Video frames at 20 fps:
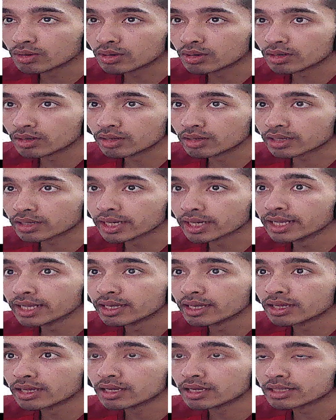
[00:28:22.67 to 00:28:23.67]
Okay,
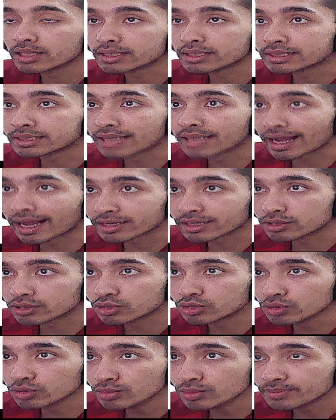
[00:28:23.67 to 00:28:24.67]
stack
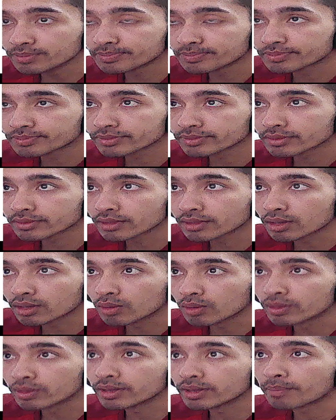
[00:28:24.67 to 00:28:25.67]
2.
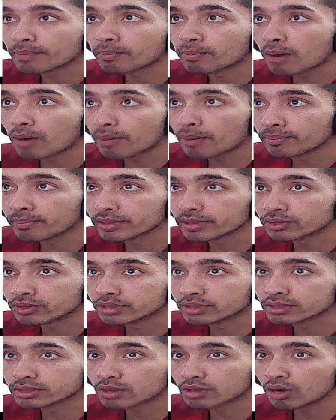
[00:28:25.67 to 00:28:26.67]
When the pop method is
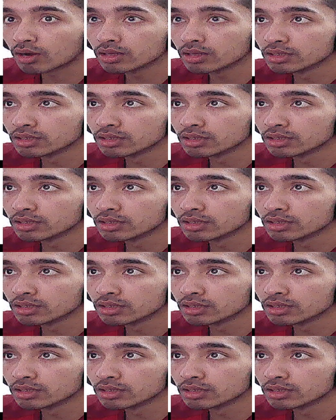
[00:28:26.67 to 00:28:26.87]
called,